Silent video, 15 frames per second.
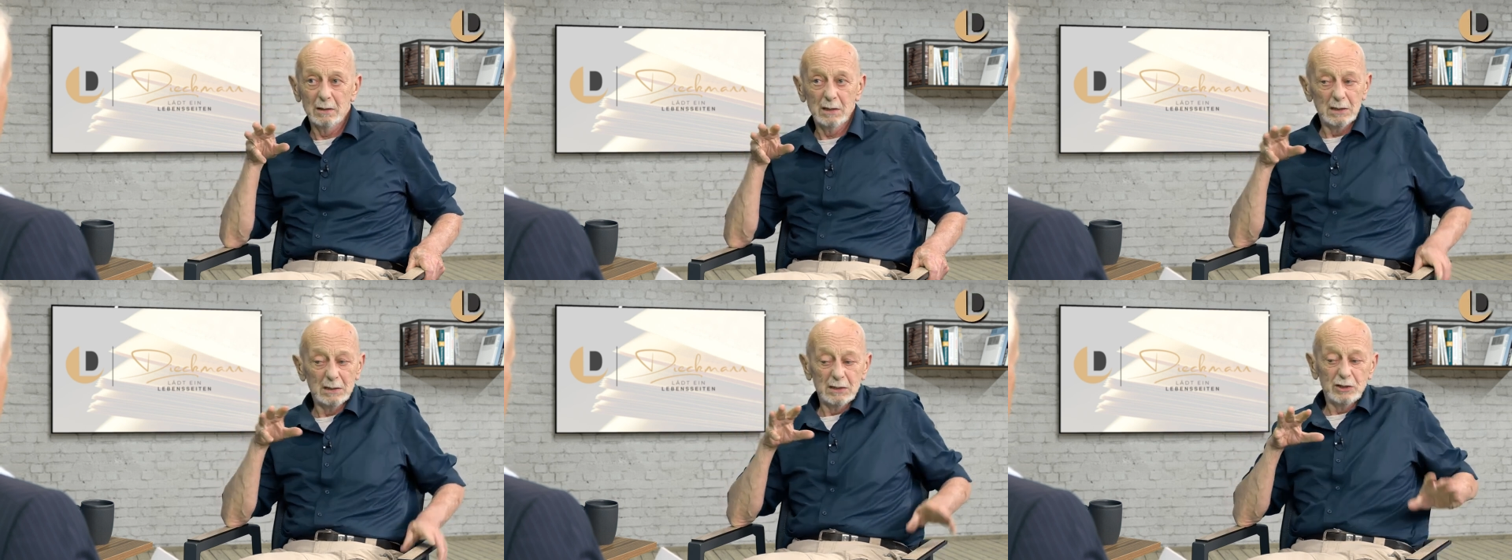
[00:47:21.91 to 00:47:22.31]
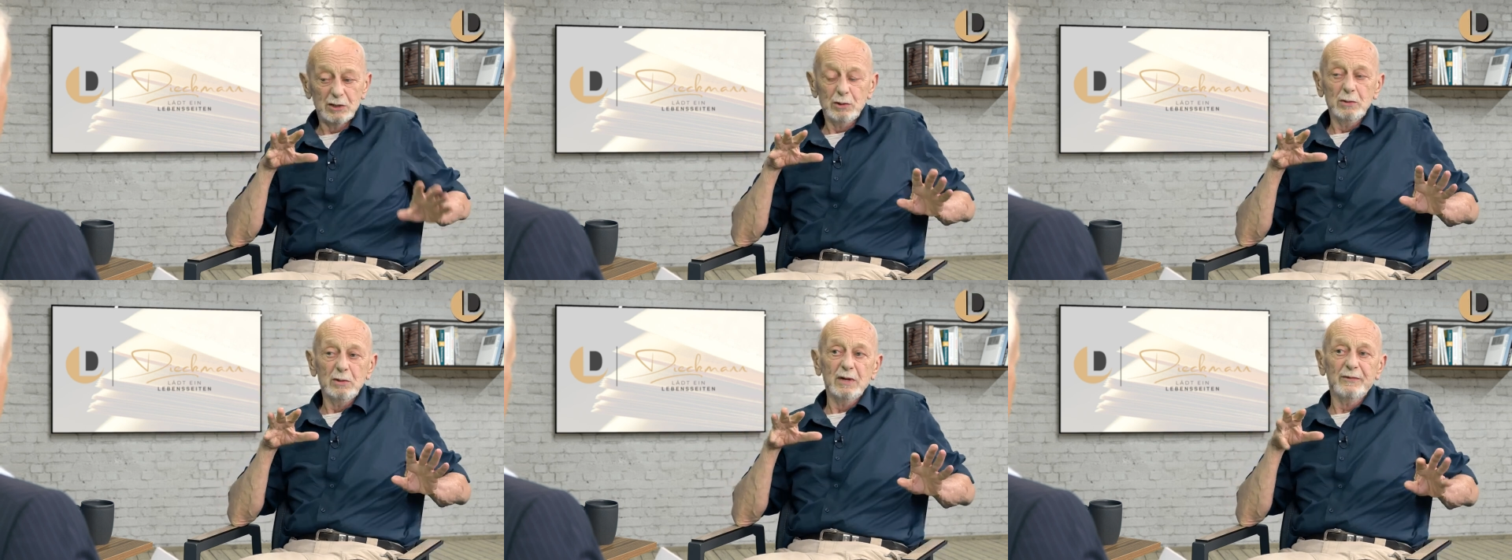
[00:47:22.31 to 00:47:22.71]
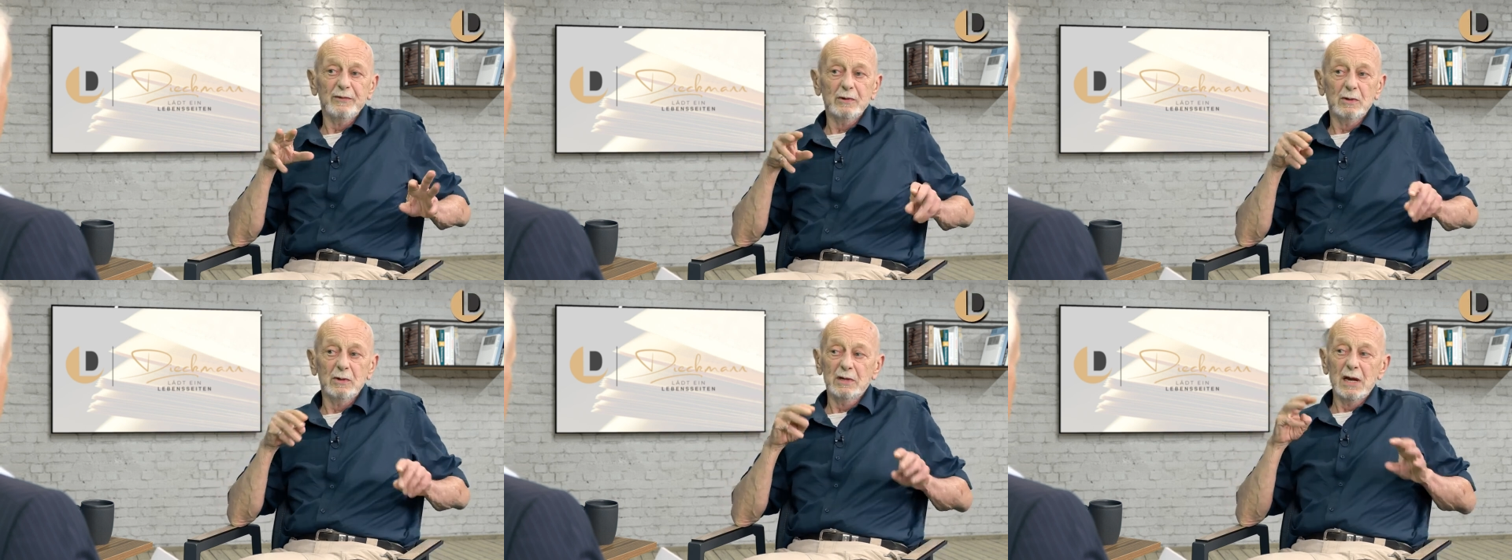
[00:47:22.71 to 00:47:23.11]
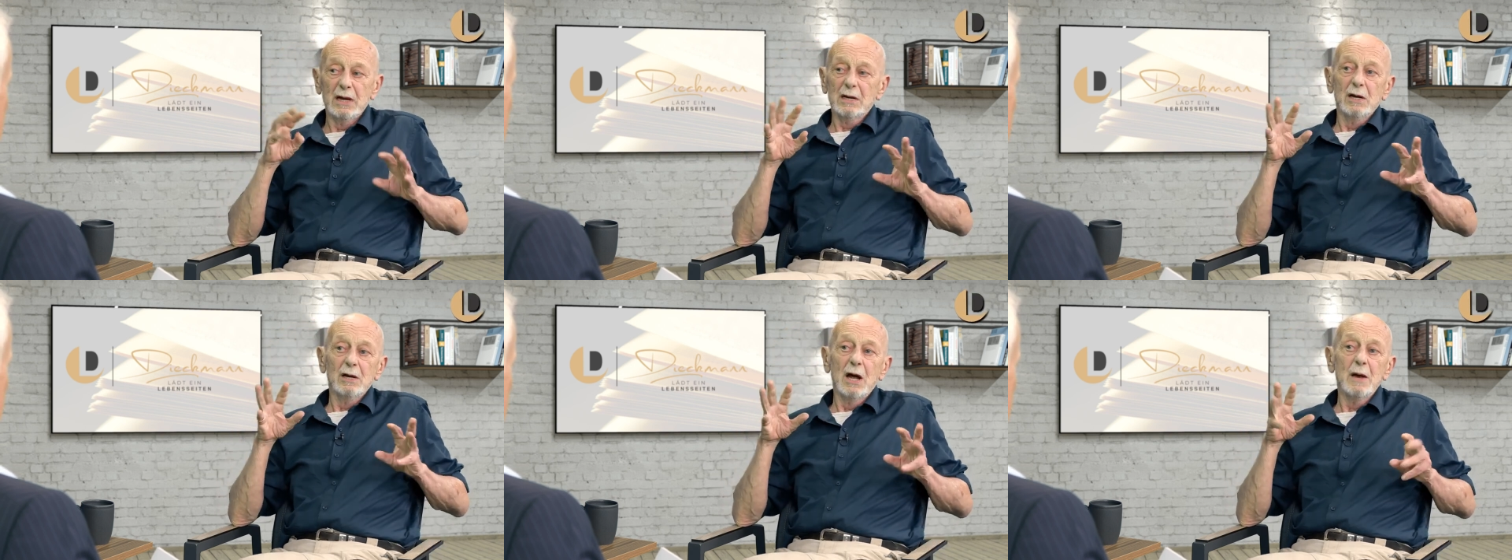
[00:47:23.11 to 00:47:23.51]
It's too difficult.
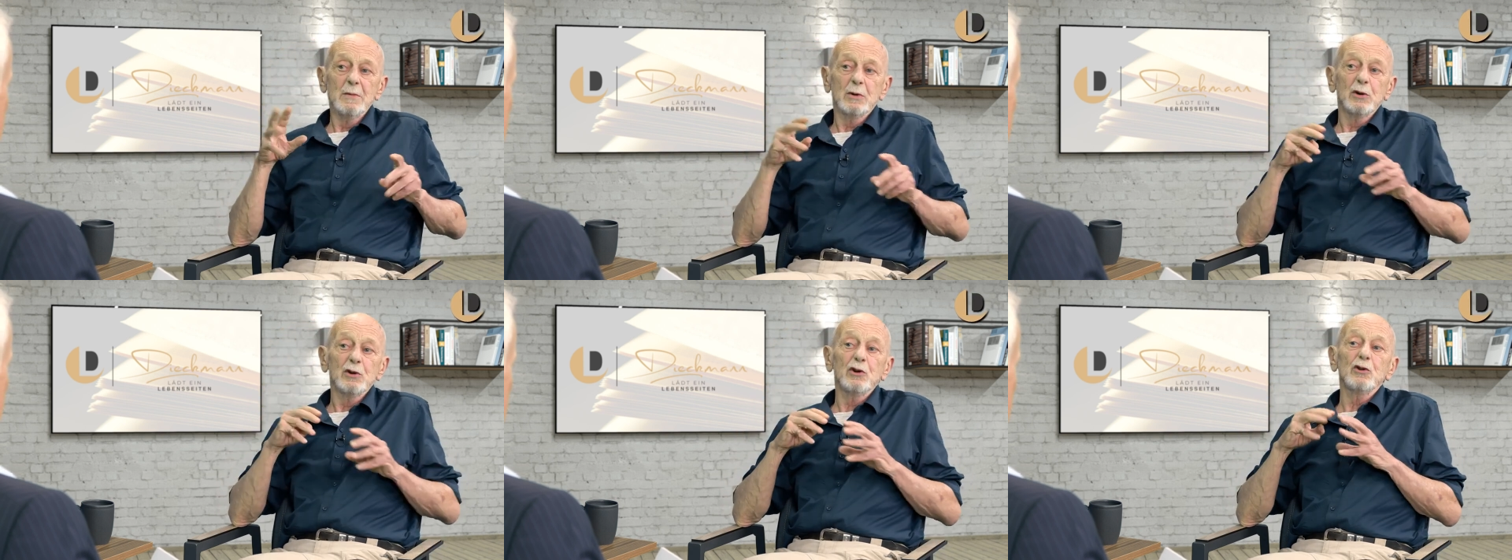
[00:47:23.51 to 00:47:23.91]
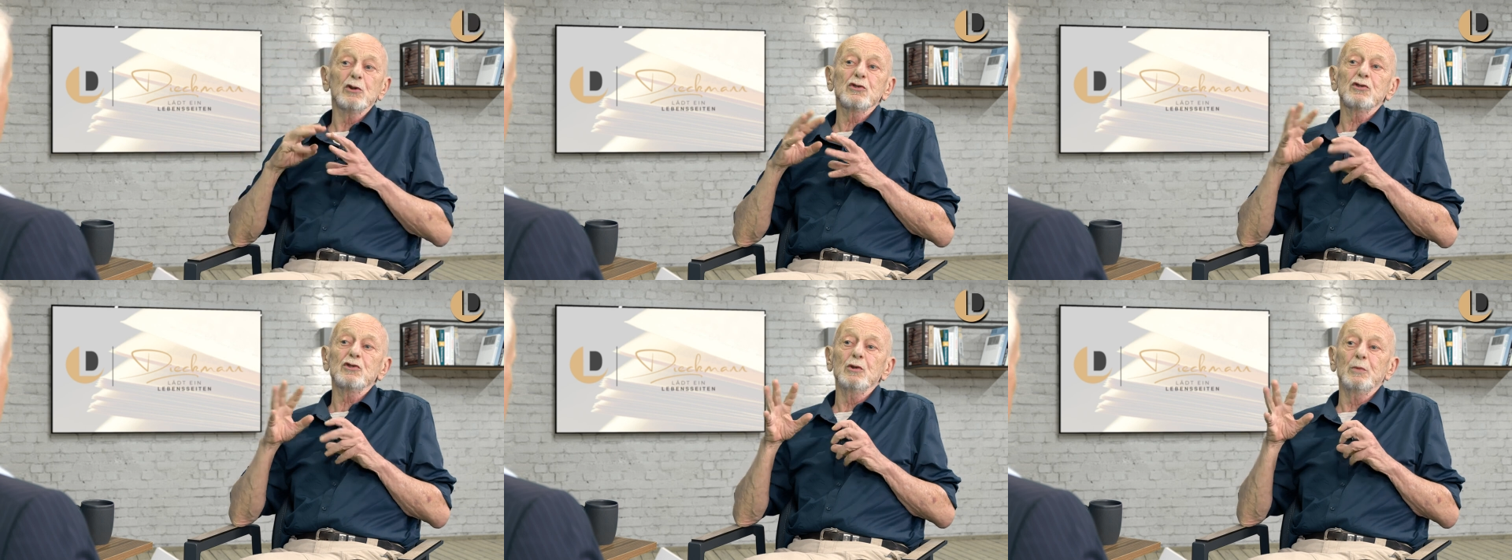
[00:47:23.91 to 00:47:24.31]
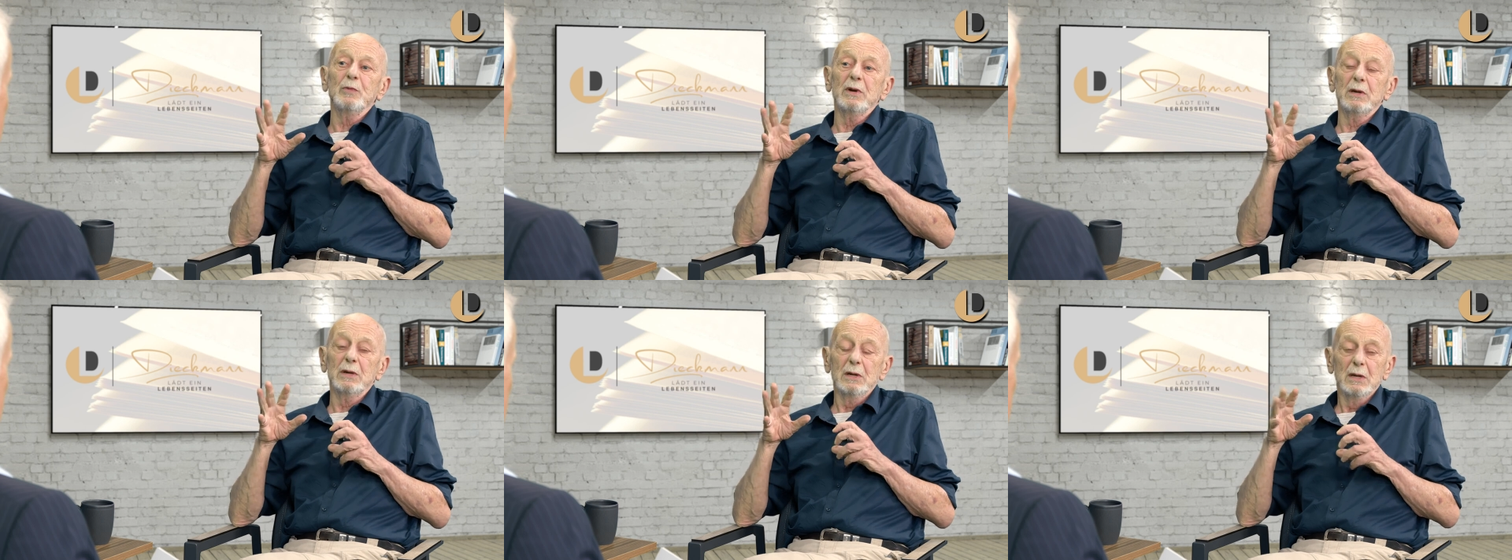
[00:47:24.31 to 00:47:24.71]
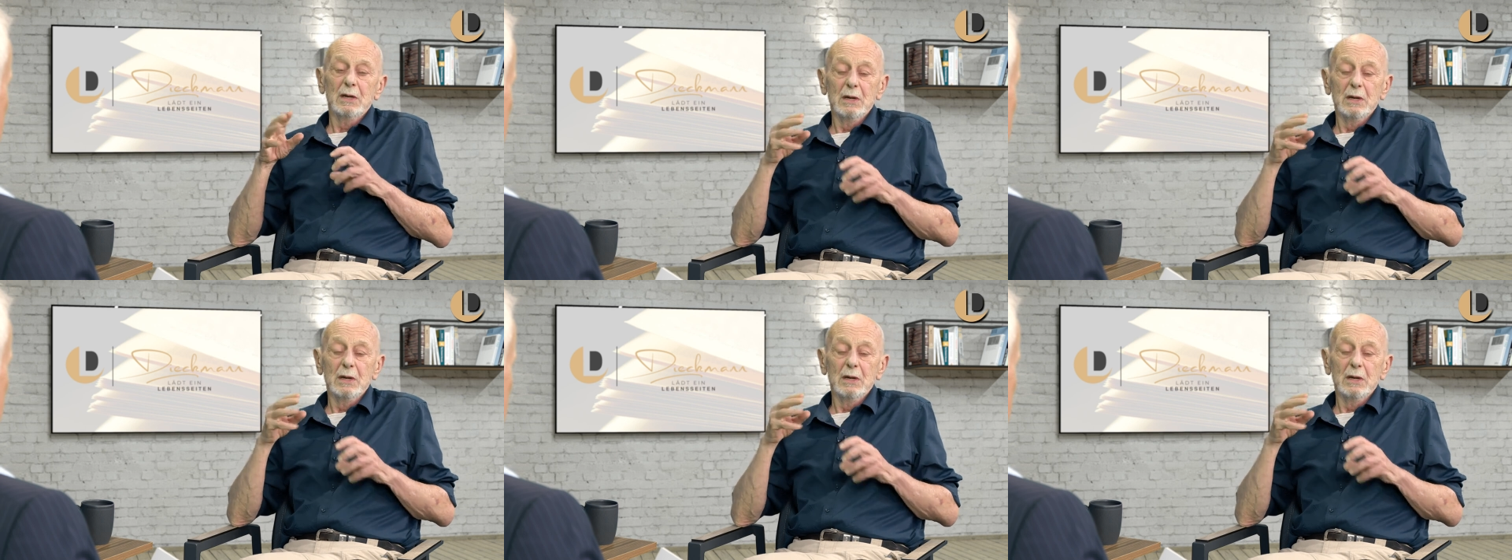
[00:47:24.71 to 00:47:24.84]
I'm going to look stupid.